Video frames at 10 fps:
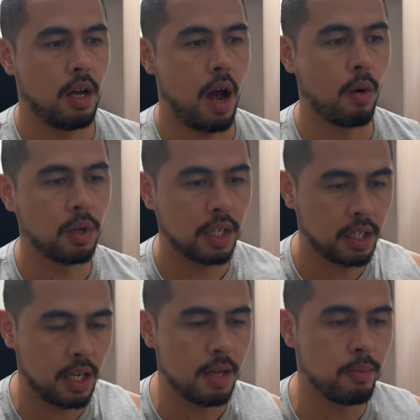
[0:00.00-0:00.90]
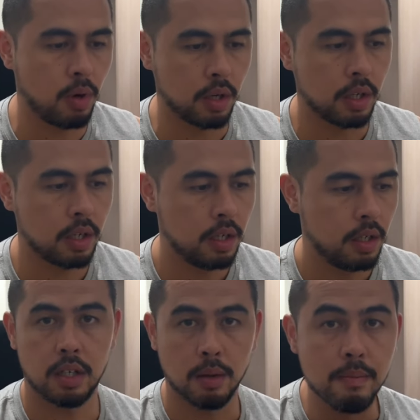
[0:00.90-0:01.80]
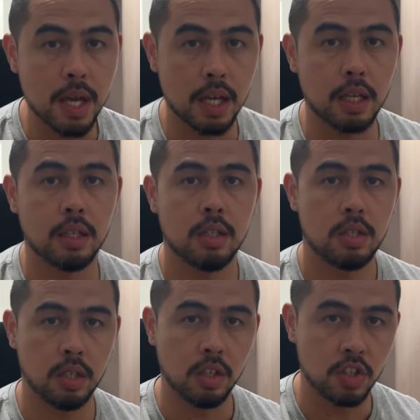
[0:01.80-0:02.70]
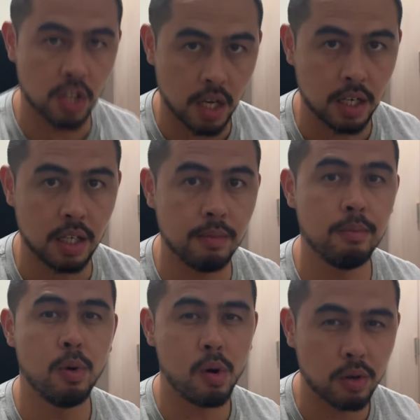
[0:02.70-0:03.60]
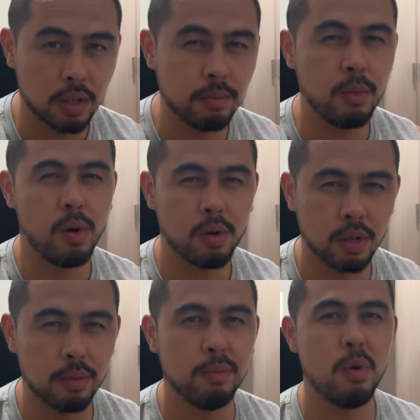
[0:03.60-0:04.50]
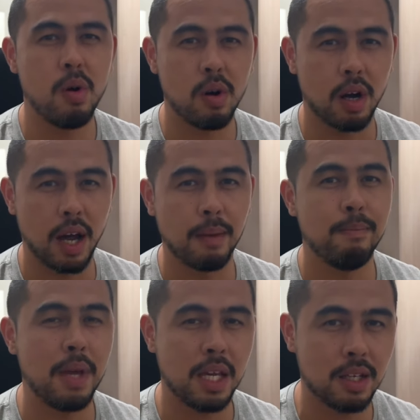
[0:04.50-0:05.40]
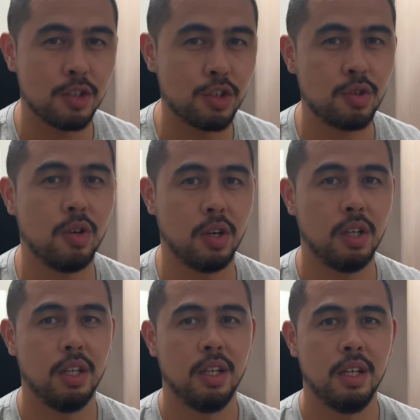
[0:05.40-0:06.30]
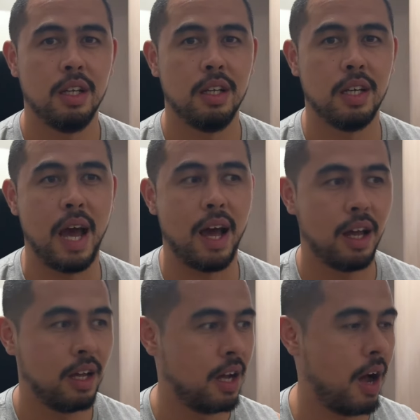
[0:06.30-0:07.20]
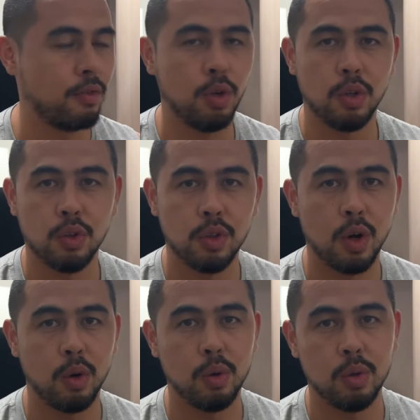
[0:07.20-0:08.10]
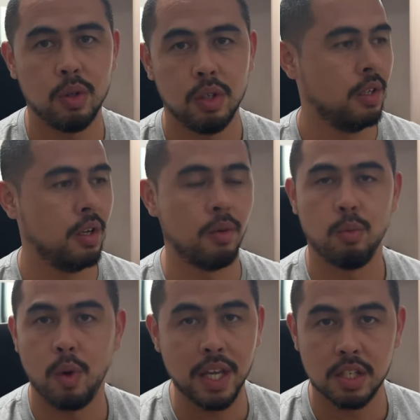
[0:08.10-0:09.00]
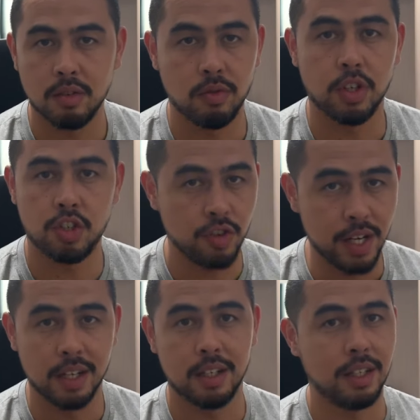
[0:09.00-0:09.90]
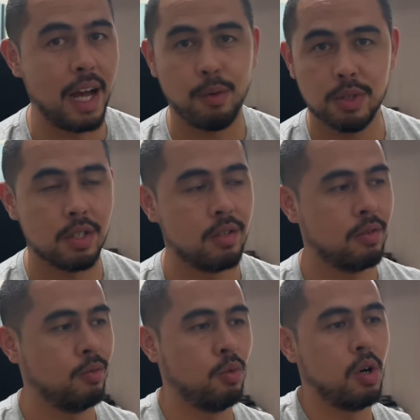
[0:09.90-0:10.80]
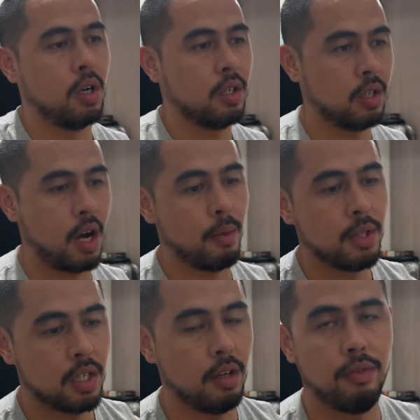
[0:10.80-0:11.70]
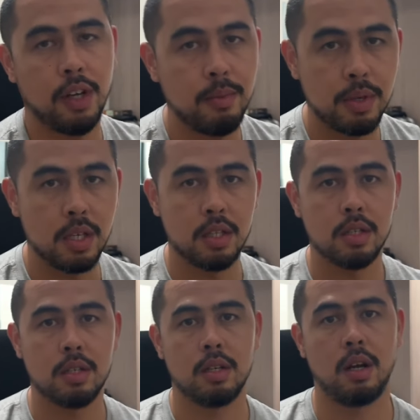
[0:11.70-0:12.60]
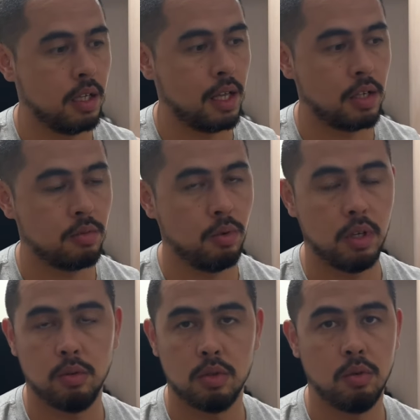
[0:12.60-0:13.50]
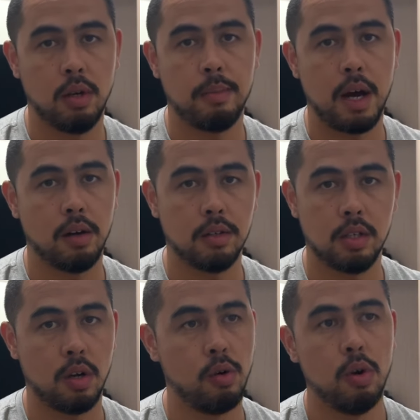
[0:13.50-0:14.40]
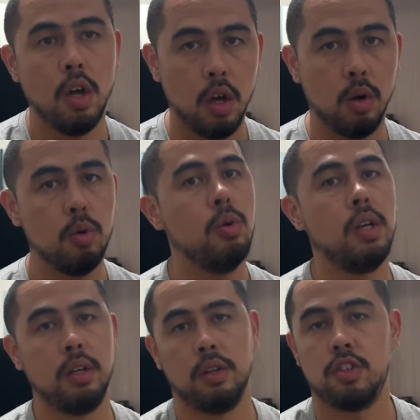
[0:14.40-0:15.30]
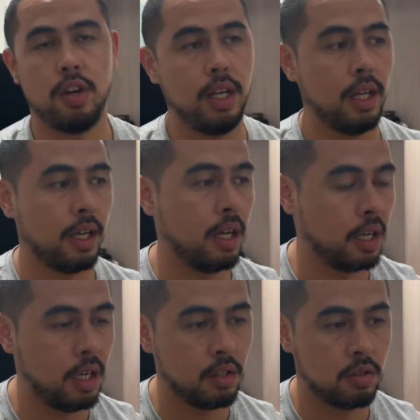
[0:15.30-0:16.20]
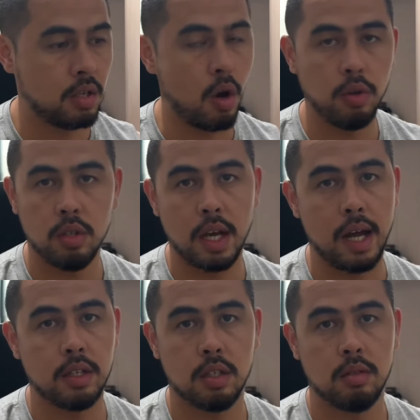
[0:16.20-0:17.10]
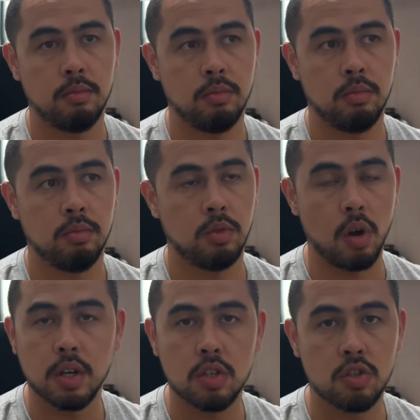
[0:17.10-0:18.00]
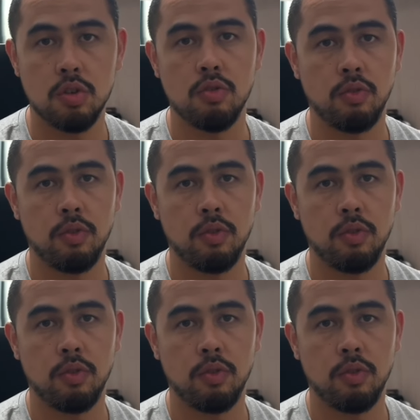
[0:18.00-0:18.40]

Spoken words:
I want to keep on committing to the journey more and more and more, and making sure that I've got no ways of retreat. That was what coming to the Philippines, that's what it was all about, to go all in on trading. And I'm going to tell you guys the honest truth.